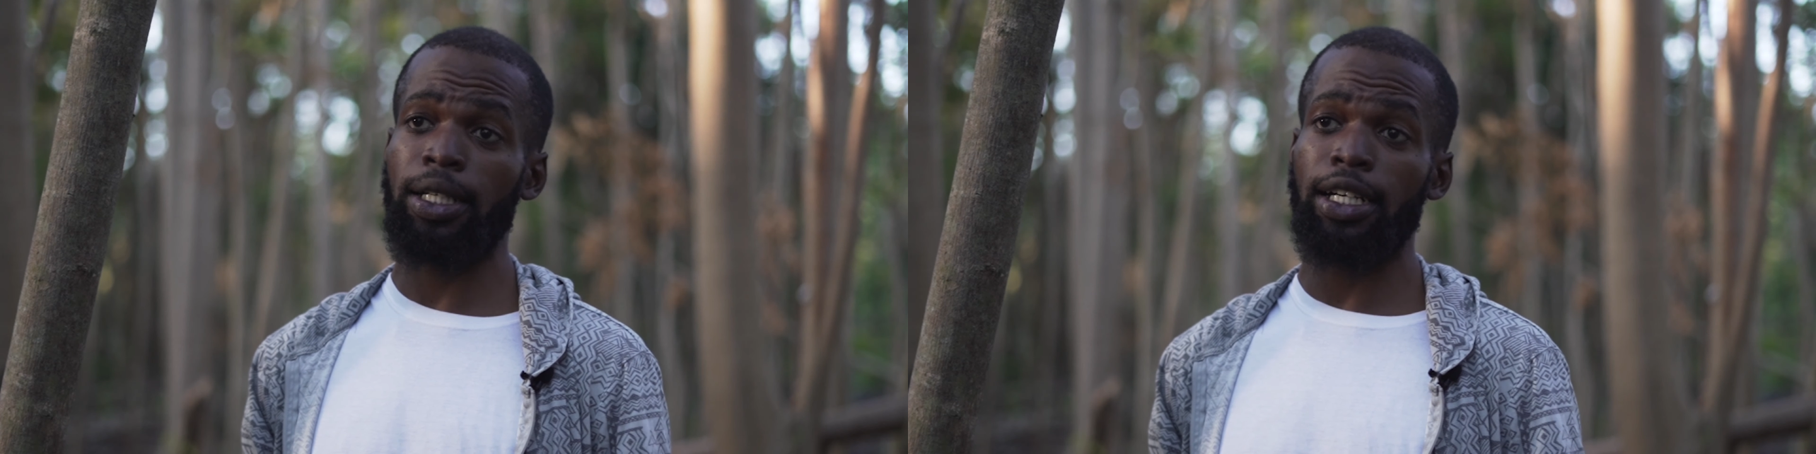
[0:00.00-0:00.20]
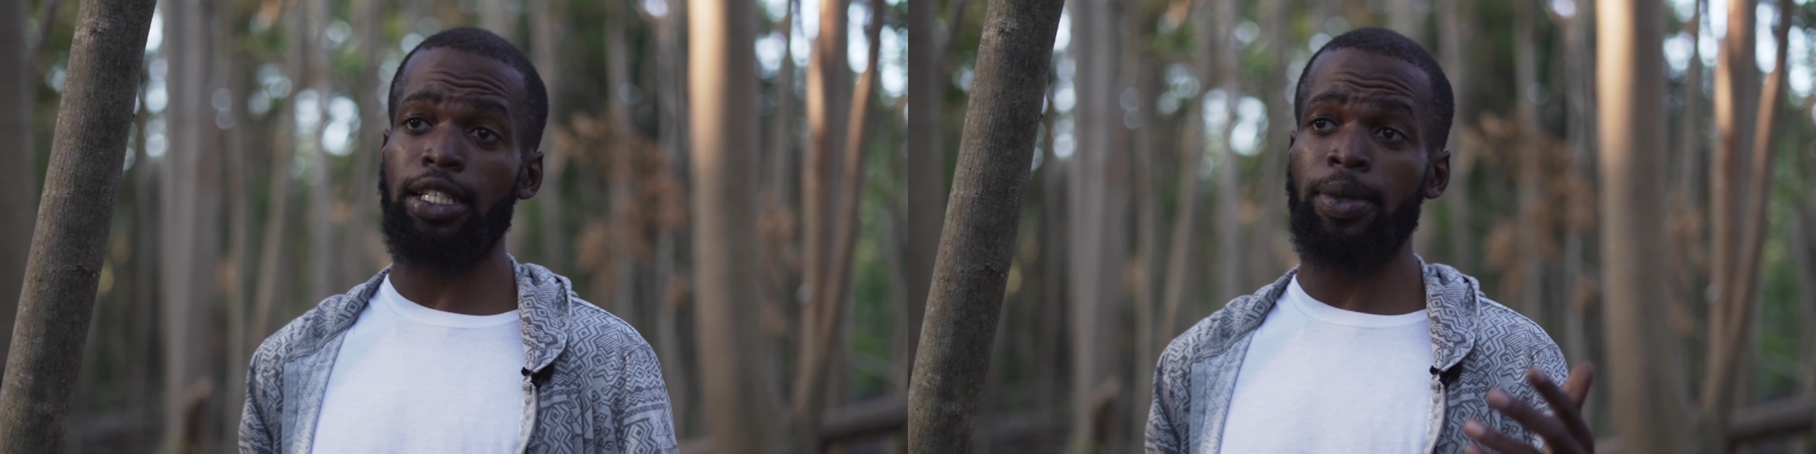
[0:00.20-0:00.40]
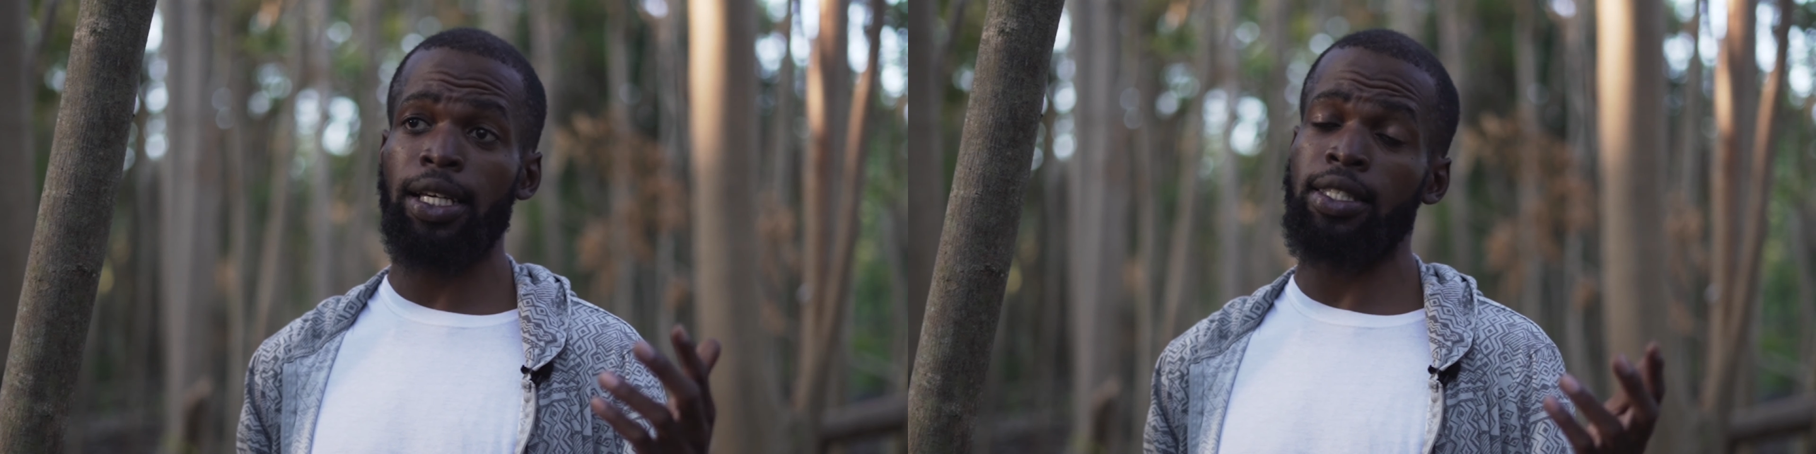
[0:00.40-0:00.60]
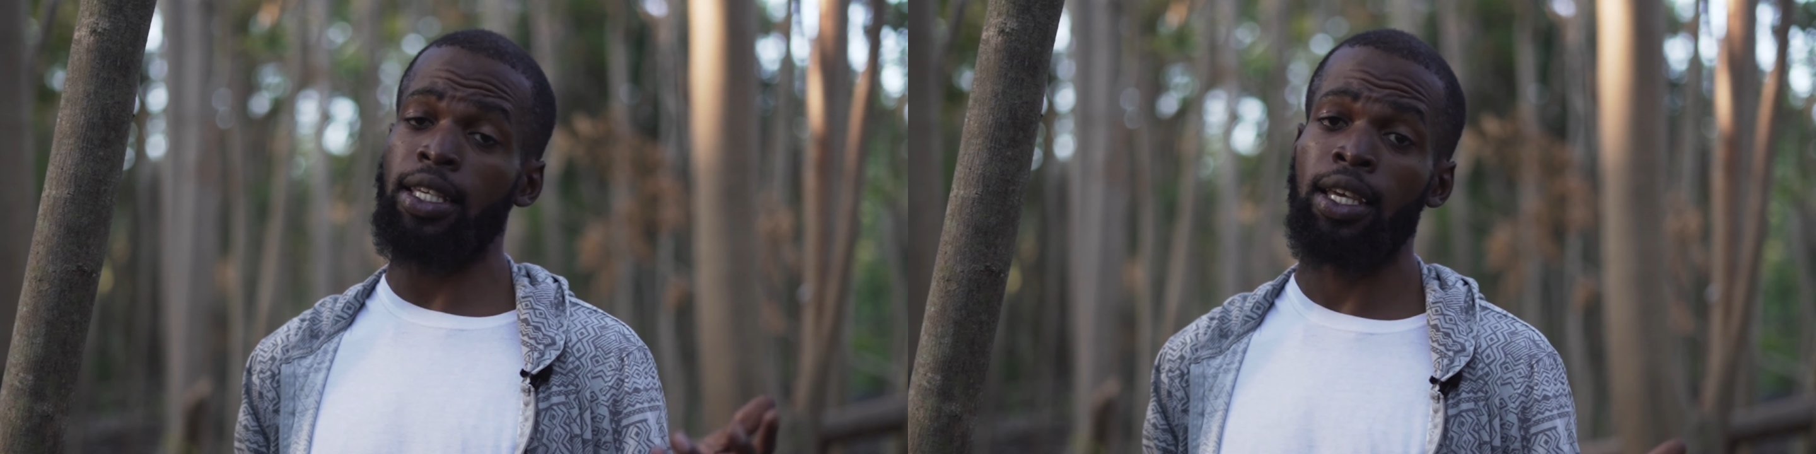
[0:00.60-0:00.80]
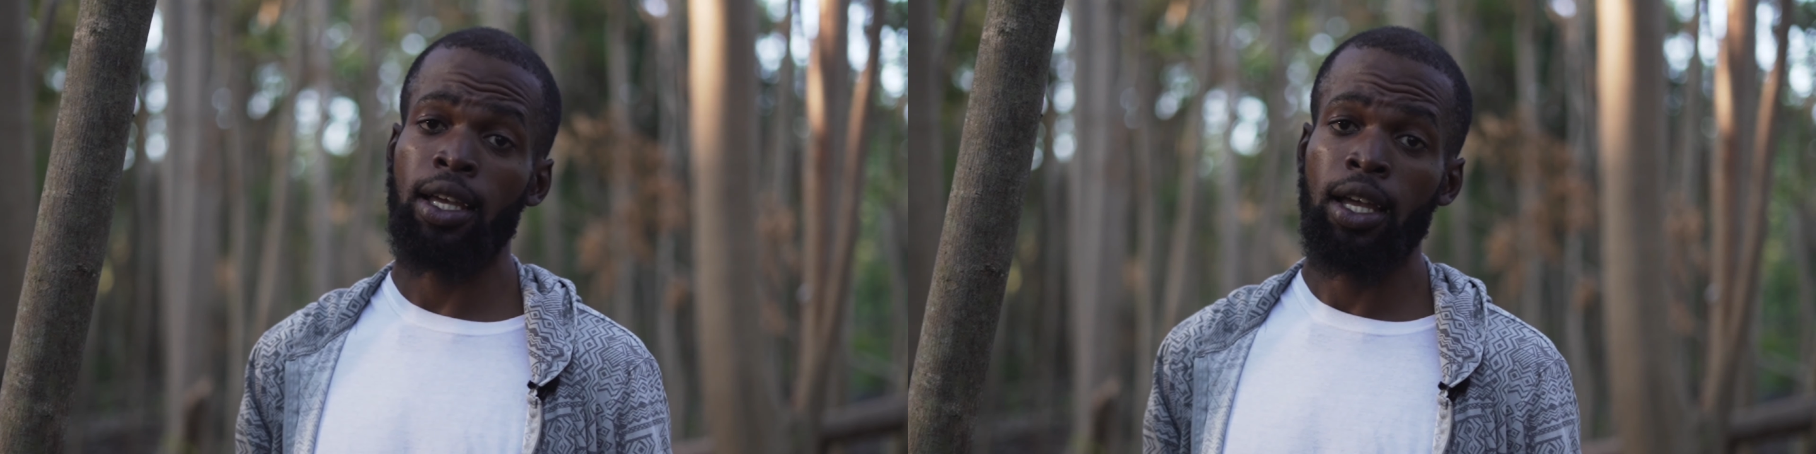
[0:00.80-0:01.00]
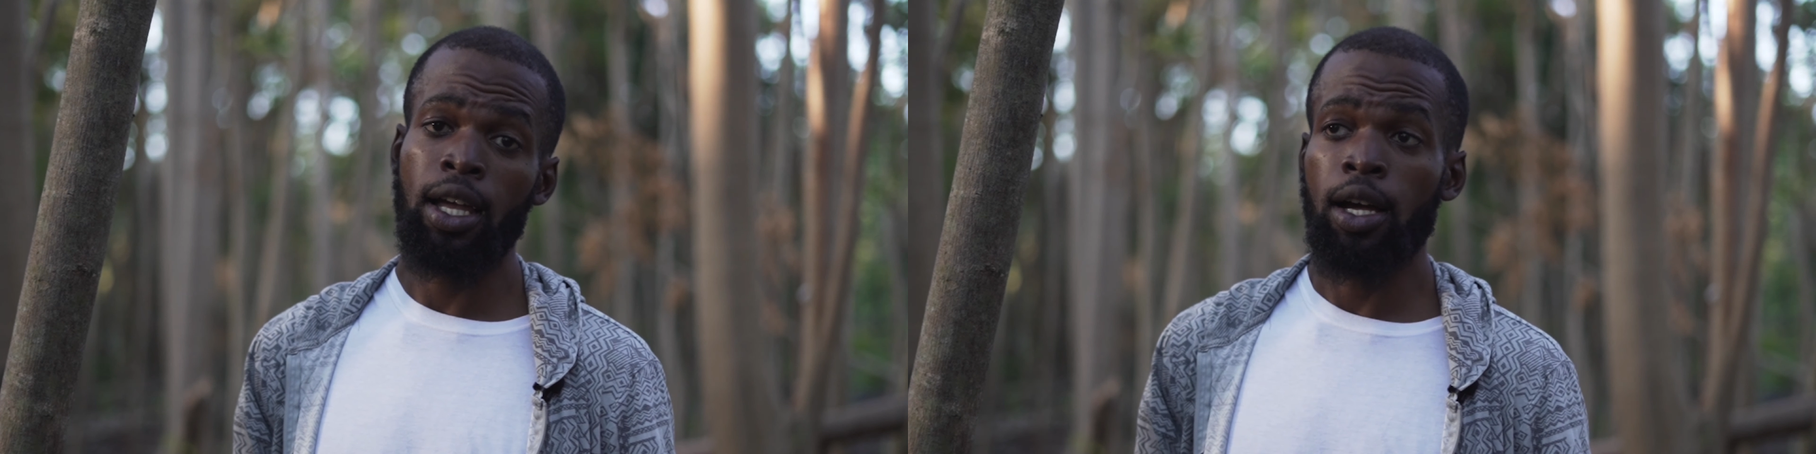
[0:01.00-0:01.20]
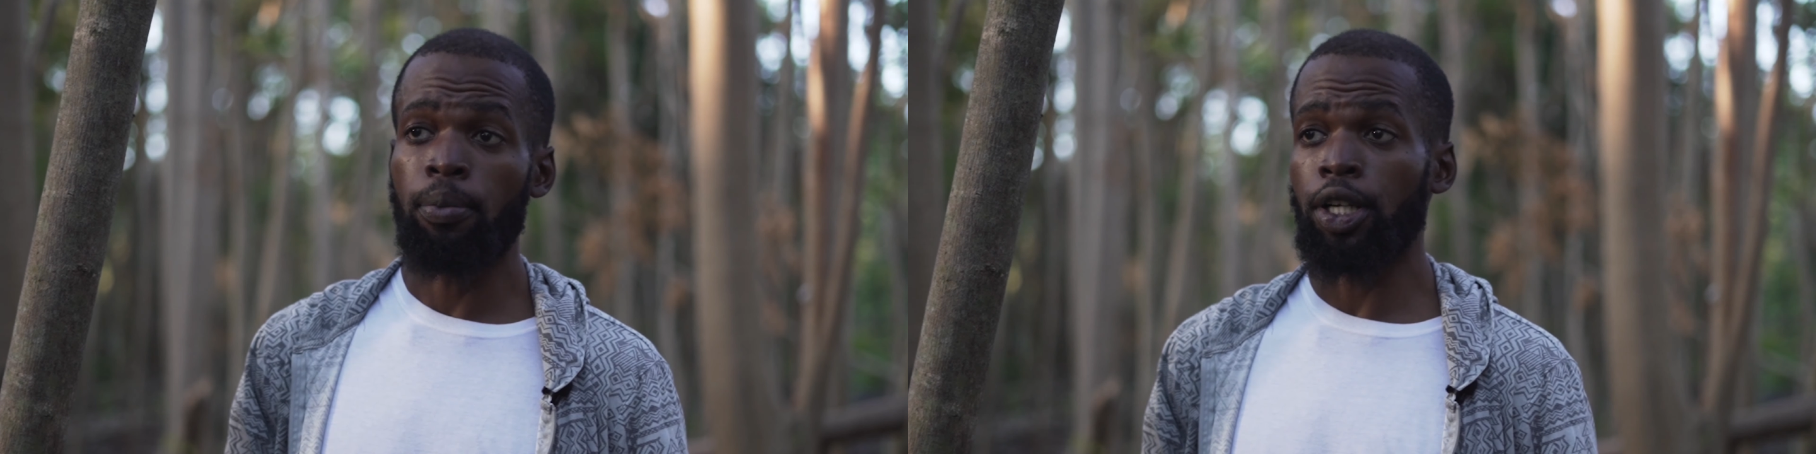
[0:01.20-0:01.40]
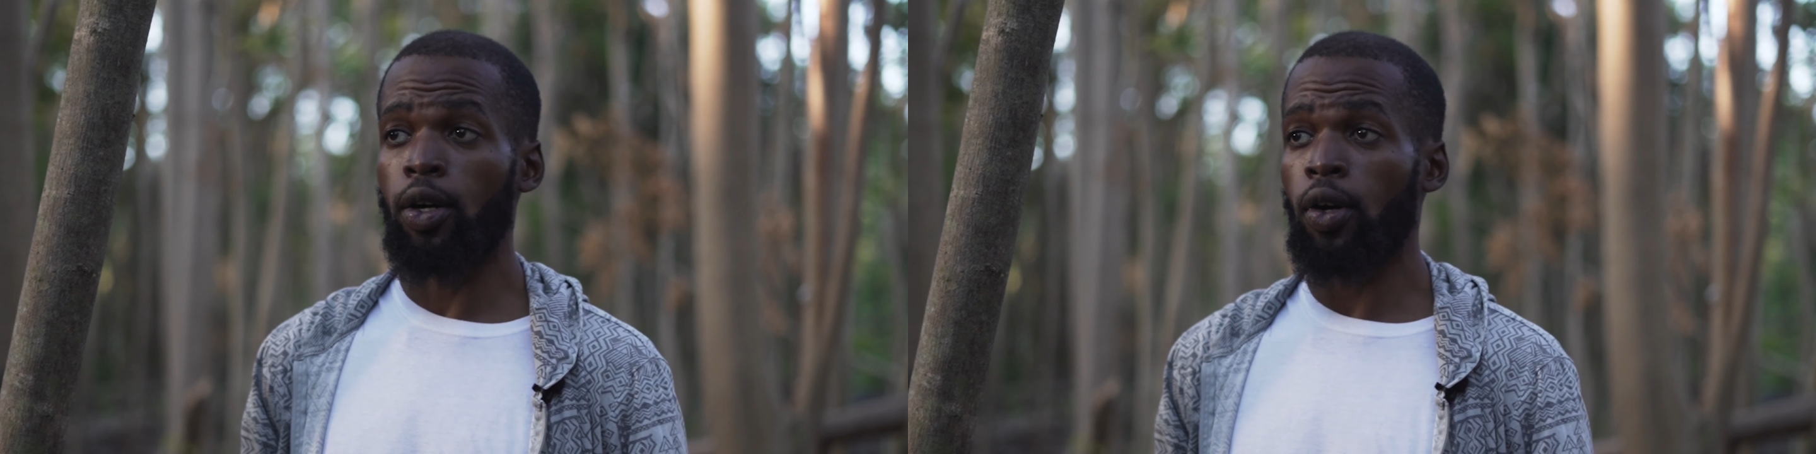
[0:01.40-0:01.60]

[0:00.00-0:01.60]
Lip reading: because me I say me I